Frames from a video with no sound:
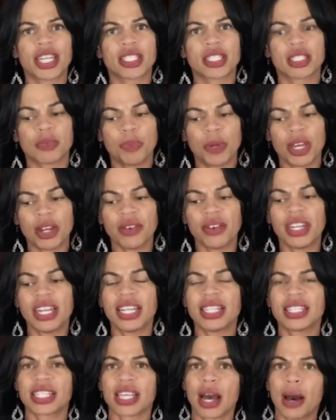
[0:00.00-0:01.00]

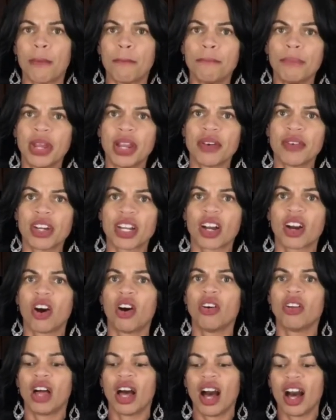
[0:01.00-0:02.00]
experience a
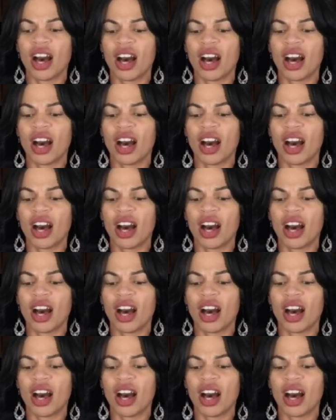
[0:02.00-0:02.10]
miracle